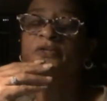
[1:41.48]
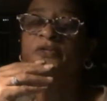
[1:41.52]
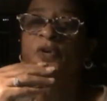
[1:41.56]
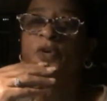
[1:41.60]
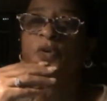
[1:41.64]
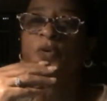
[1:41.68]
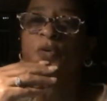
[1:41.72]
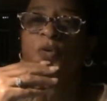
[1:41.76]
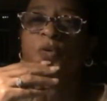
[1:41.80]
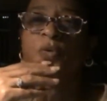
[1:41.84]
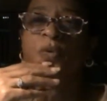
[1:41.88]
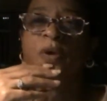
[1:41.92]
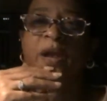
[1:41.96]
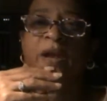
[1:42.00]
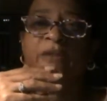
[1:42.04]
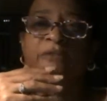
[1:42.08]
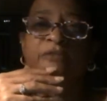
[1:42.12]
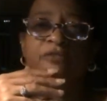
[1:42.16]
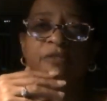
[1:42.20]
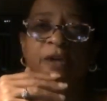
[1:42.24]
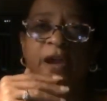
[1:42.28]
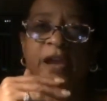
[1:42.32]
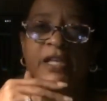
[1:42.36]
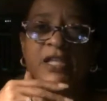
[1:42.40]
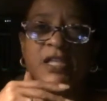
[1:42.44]
folk who
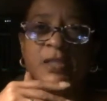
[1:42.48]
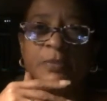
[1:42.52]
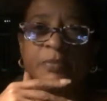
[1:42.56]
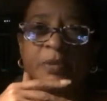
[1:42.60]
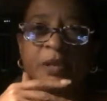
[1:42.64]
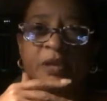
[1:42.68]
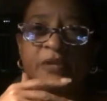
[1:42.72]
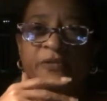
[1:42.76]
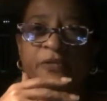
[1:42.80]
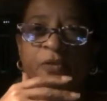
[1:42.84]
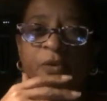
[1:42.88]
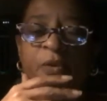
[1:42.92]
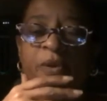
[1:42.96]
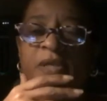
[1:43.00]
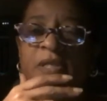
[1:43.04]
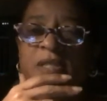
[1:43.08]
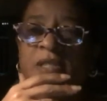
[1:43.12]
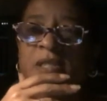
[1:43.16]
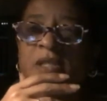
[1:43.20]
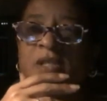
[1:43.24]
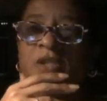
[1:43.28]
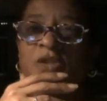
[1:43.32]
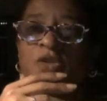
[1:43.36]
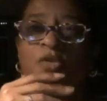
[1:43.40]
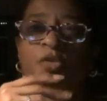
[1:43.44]
have raspy
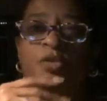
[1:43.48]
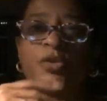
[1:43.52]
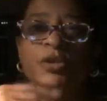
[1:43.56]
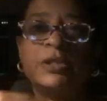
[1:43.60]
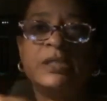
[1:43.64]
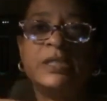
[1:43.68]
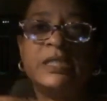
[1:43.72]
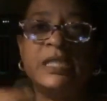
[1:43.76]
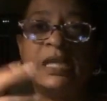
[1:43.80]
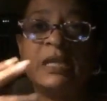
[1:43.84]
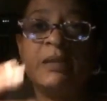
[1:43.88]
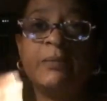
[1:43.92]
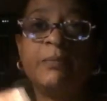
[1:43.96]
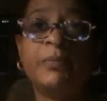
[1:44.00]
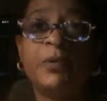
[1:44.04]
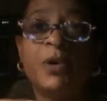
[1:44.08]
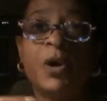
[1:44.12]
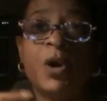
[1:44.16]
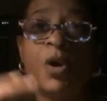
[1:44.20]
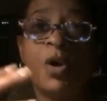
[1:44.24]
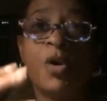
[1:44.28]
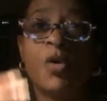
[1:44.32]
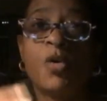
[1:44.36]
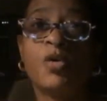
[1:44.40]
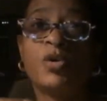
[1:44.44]
voices or deep,
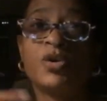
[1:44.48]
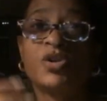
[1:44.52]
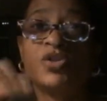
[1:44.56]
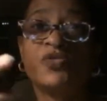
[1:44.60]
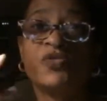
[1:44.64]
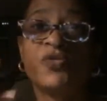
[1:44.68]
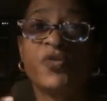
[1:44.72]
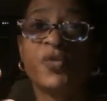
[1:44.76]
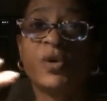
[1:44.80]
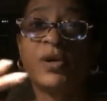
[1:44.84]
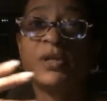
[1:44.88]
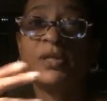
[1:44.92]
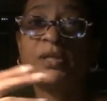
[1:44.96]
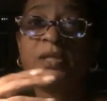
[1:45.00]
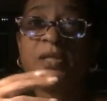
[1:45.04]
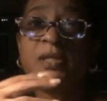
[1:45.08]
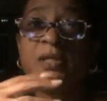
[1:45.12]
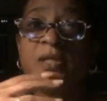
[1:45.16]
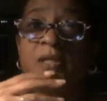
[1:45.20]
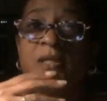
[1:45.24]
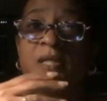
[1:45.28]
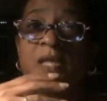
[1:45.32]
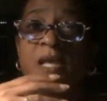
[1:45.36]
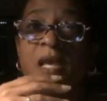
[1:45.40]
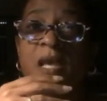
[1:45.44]
hoarse
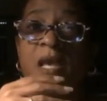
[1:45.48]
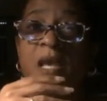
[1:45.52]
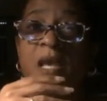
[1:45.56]
voices,